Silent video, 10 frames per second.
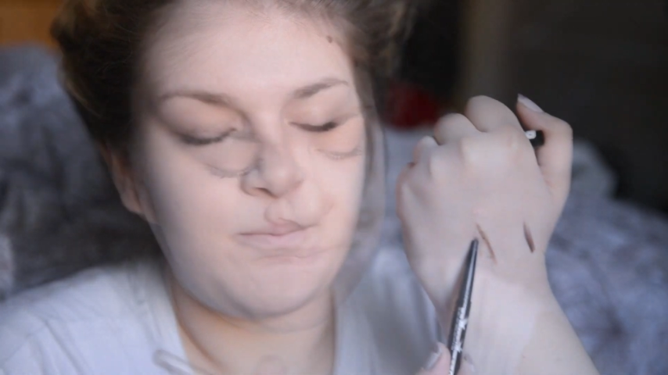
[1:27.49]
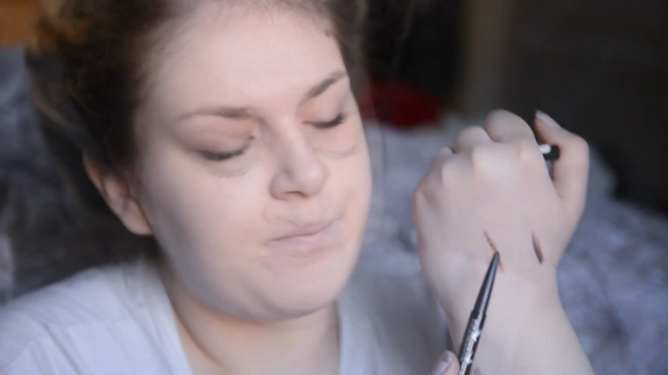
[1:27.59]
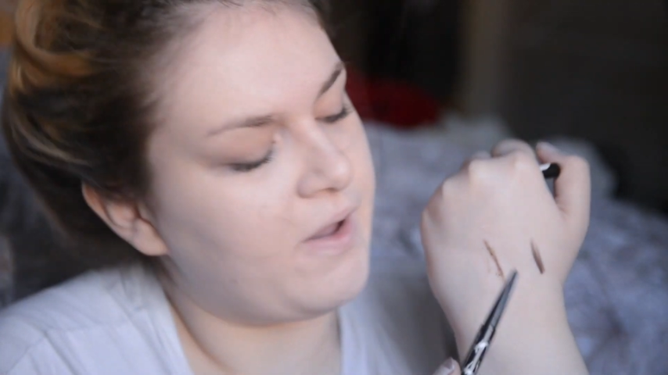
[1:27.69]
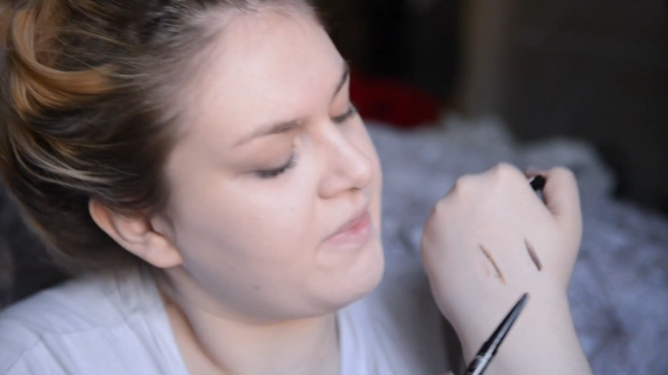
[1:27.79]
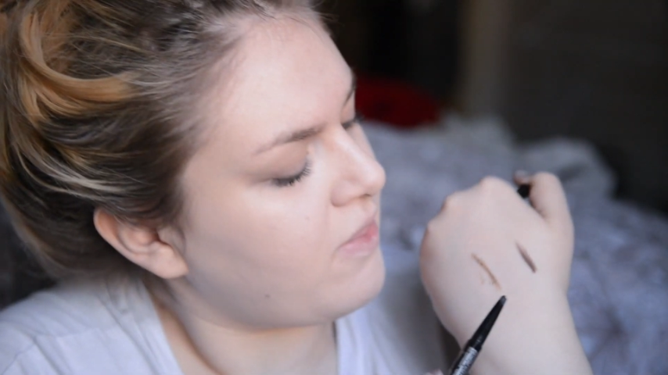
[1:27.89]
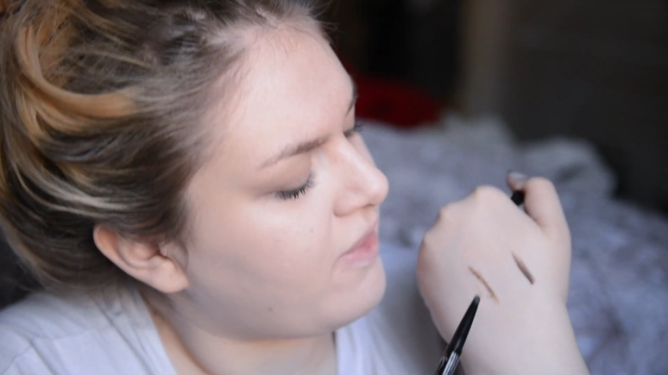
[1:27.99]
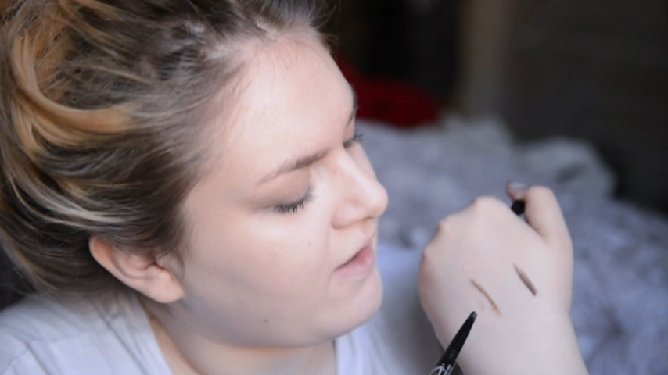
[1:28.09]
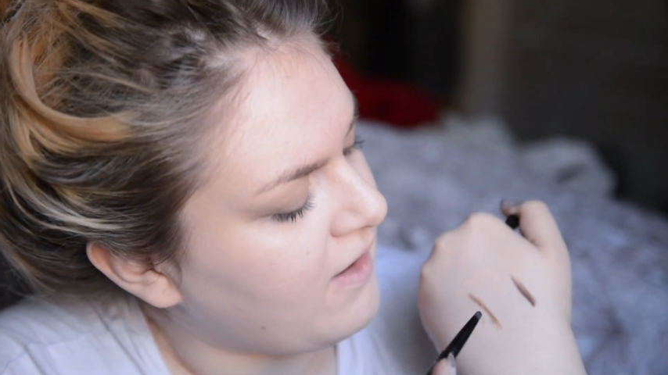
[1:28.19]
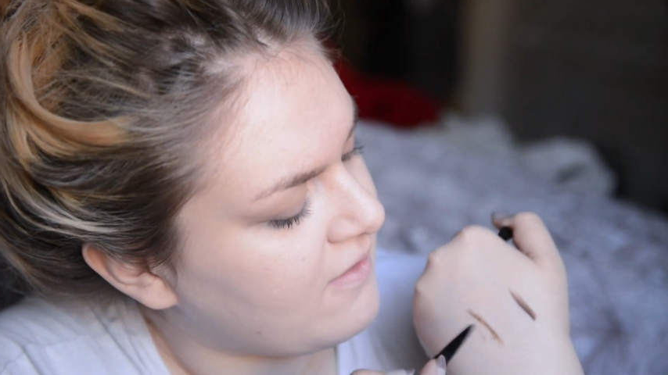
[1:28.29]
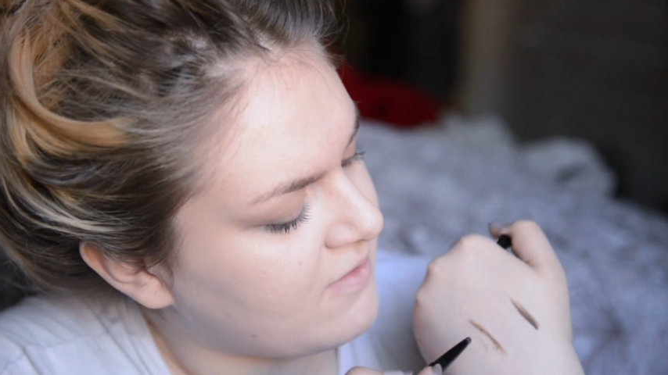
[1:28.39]
But the
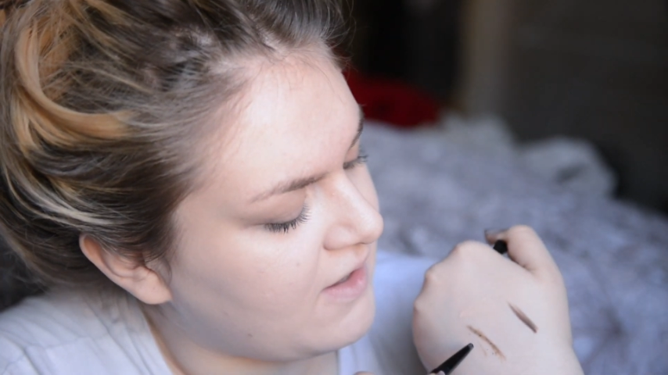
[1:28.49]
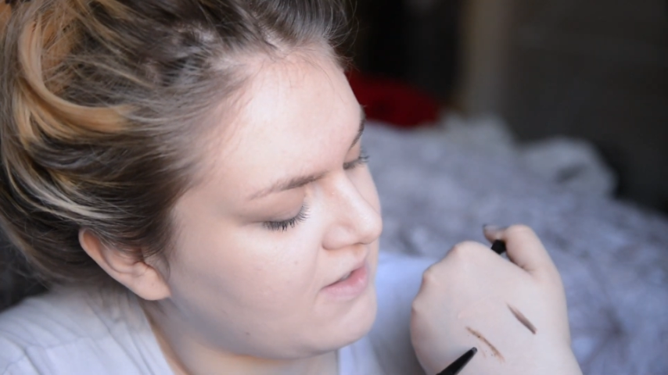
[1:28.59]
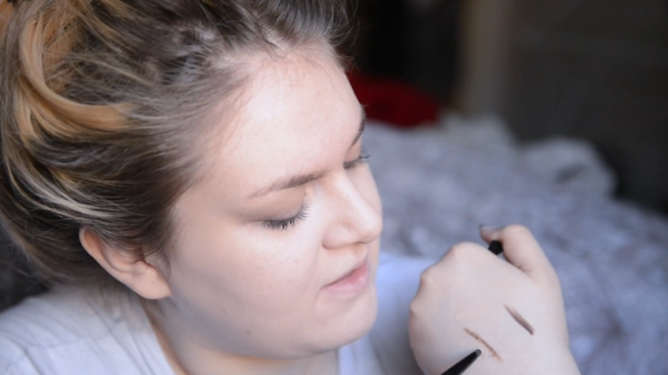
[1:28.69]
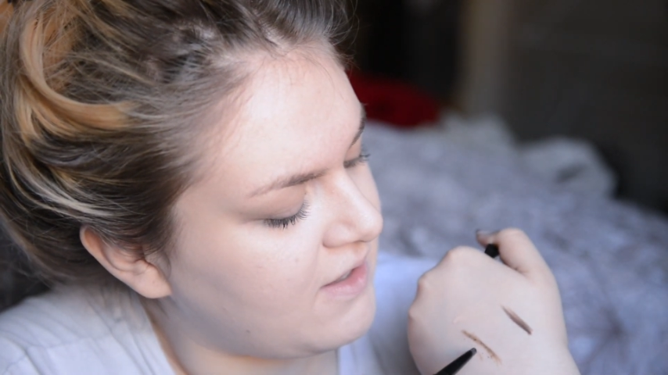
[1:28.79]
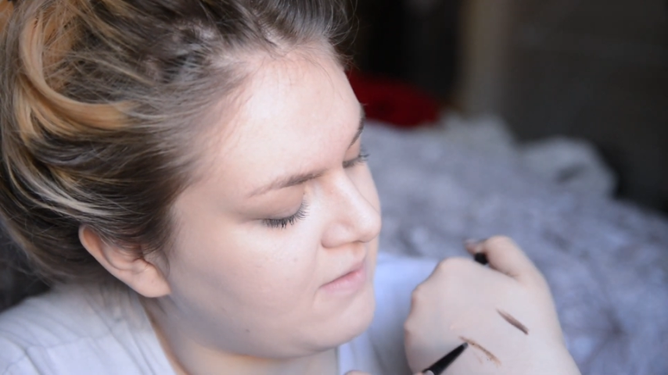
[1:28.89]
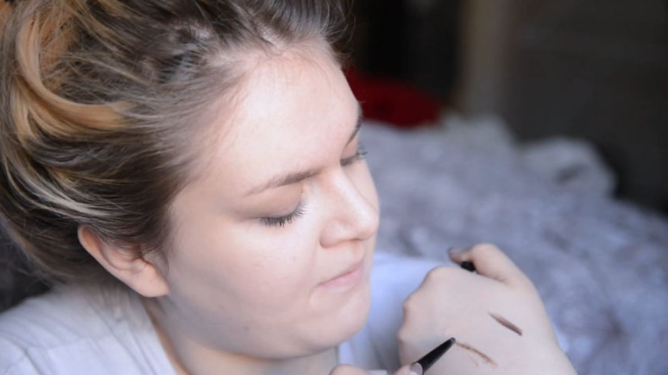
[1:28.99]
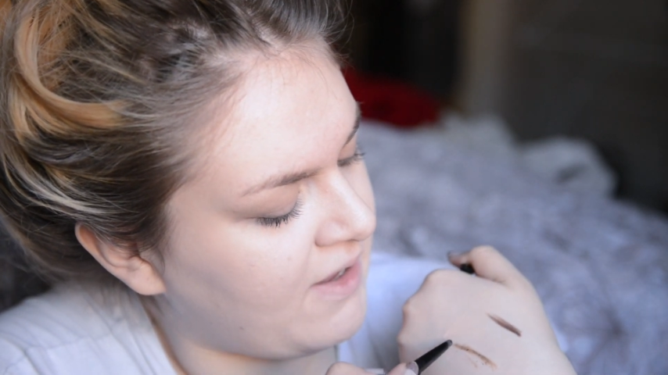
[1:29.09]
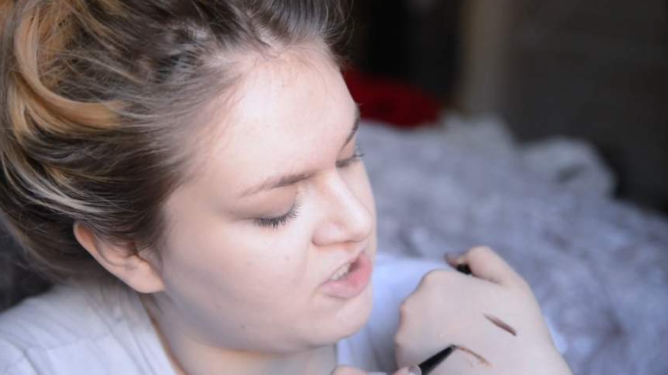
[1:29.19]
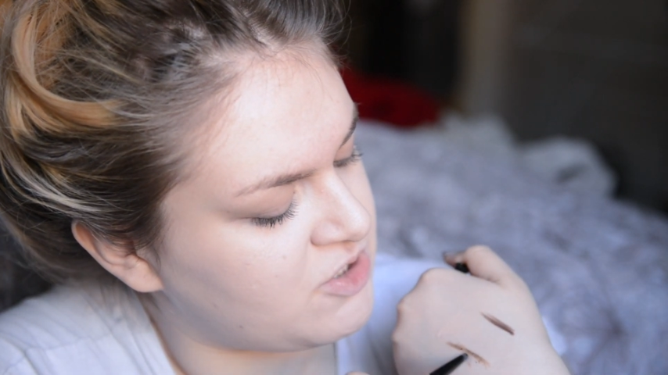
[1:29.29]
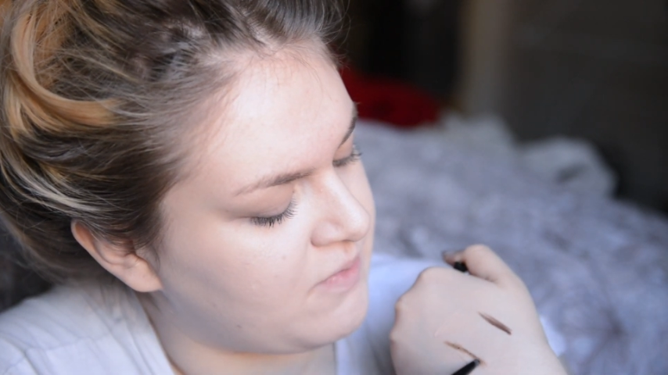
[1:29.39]
thing is, it did
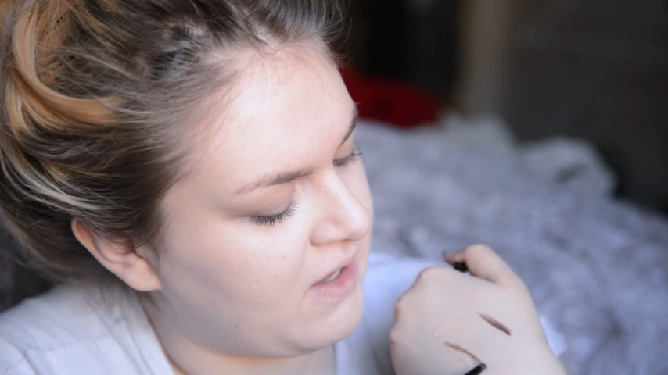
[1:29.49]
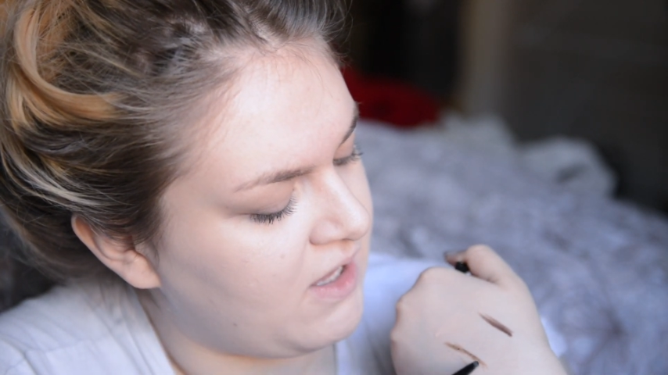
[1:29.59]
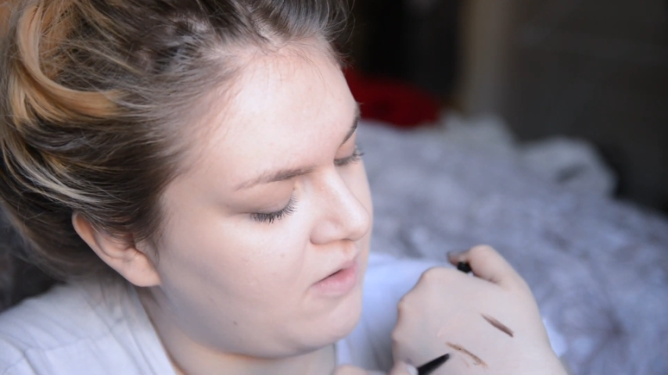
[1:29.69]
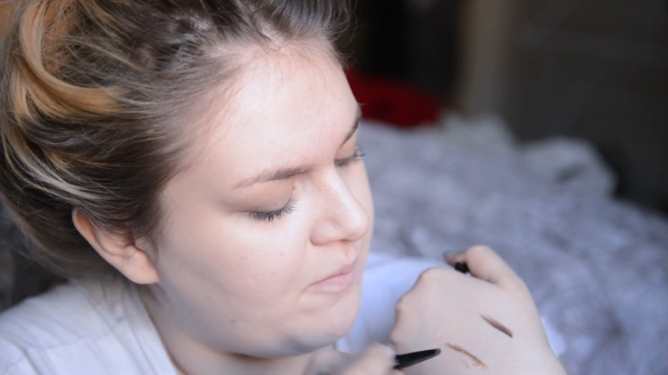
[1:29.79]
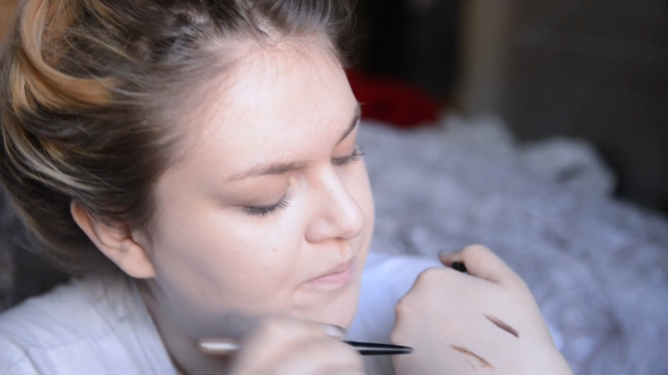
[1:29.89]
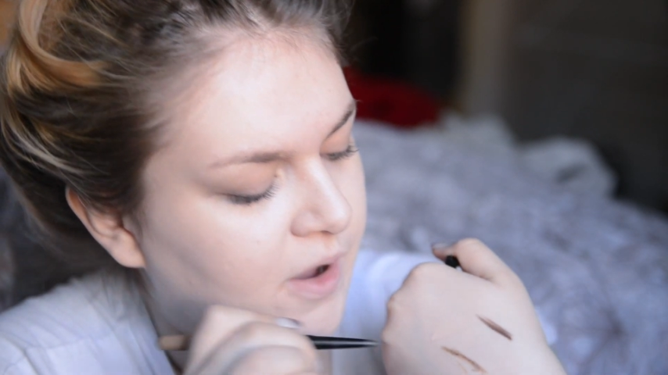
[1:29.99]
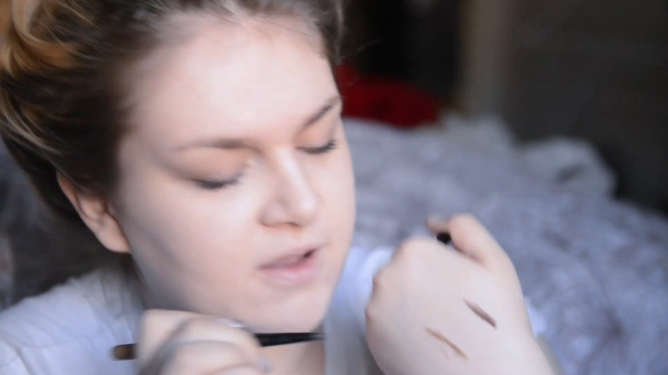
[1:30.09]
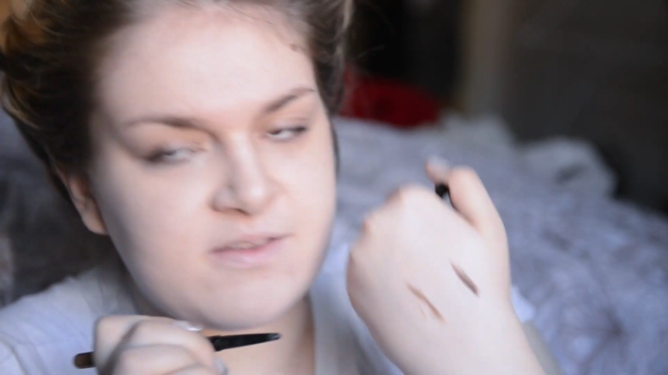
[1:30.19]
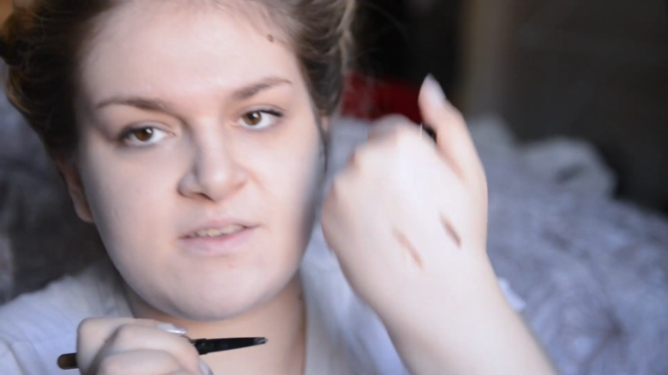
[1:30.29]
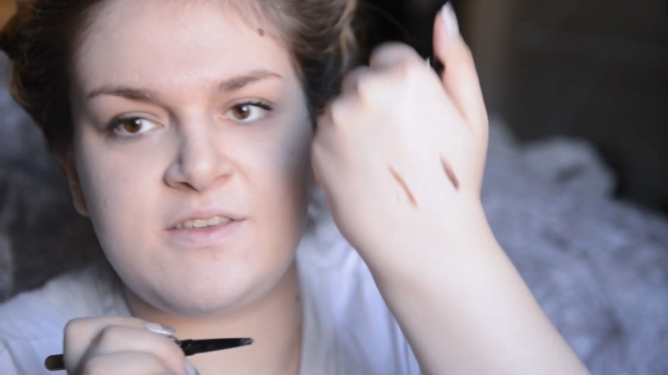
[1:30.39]
match me,
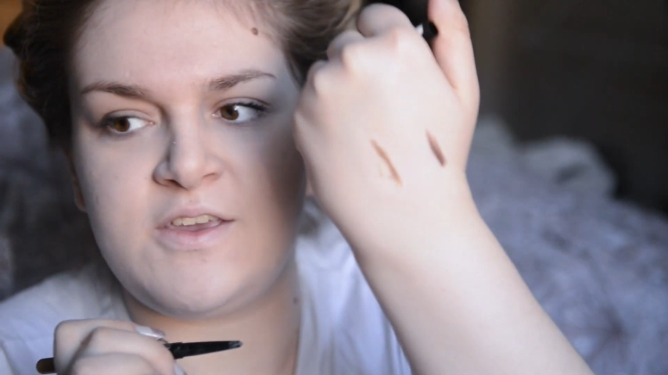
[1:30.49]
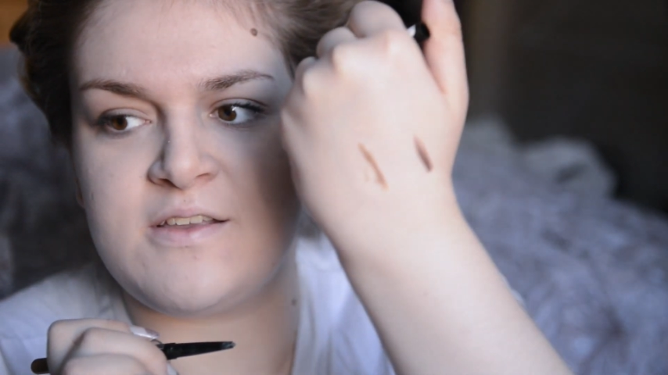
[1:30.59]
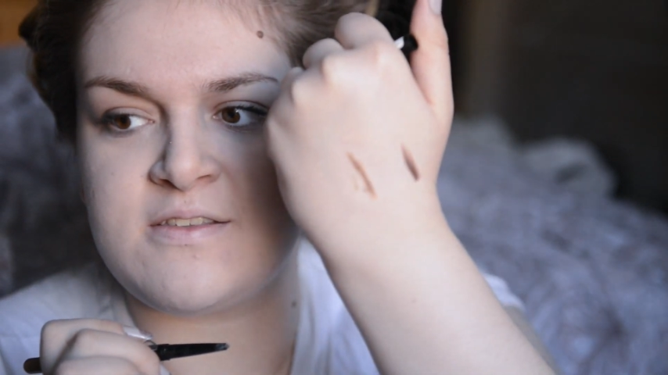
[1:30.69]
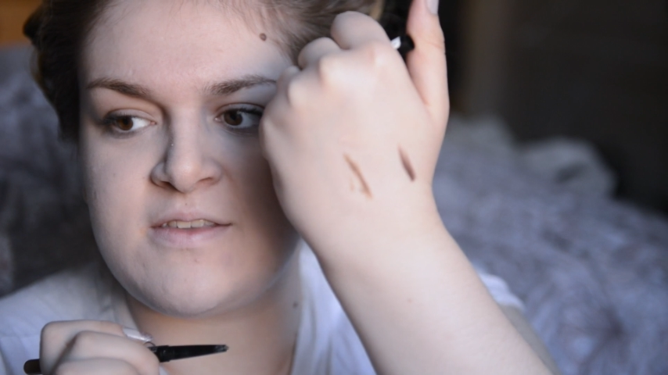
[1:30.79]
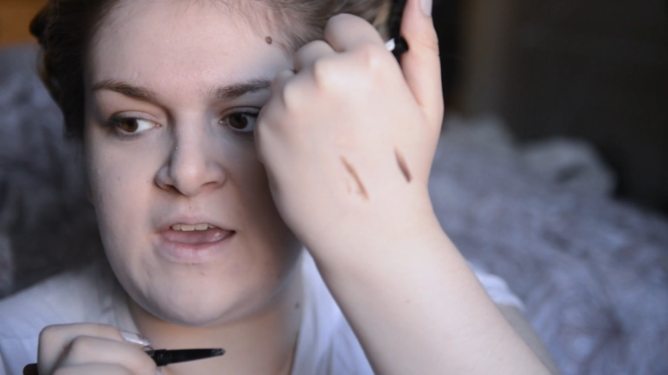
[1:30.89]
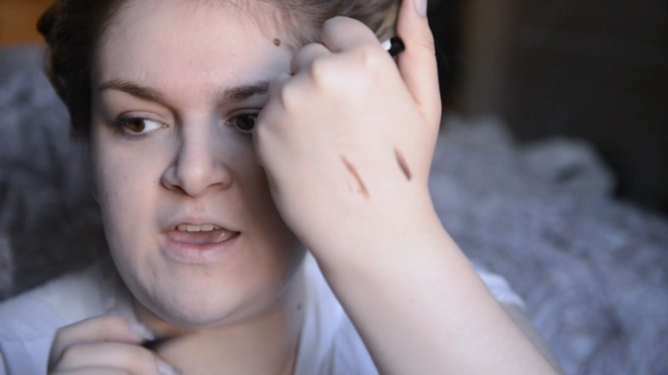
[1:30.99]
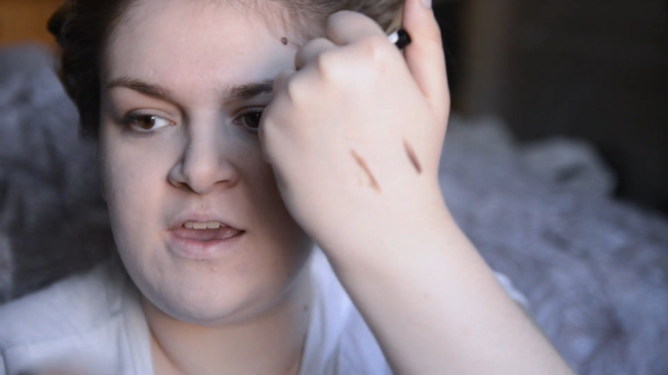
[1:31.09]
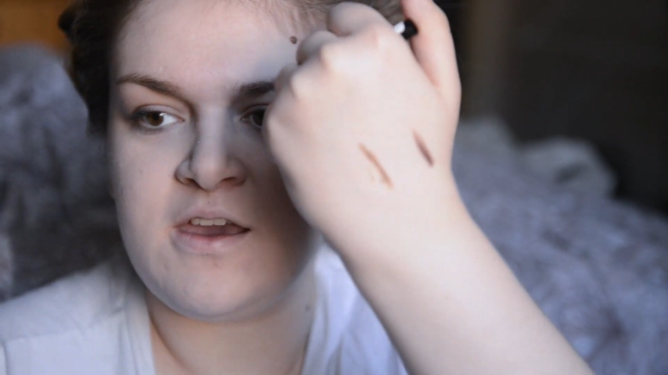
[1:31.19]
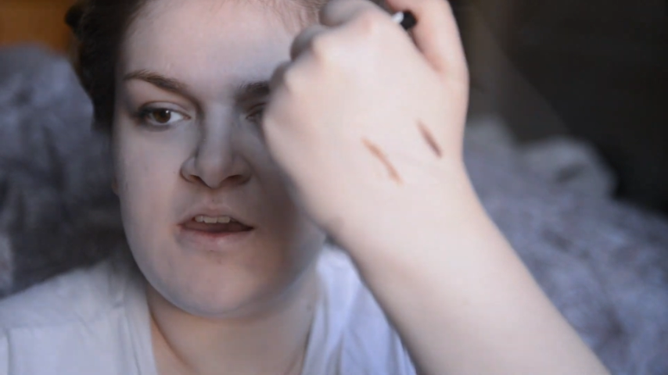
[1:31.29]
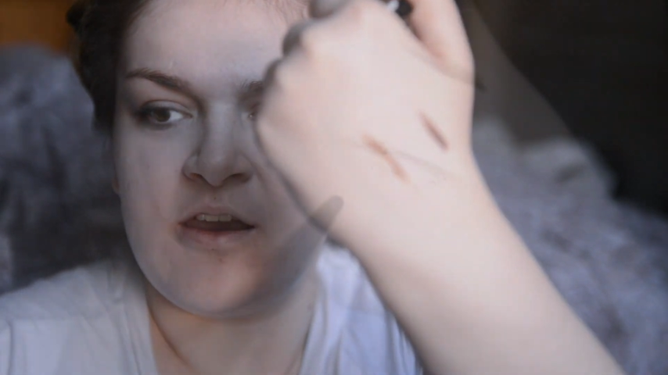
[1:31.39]
but as you can see,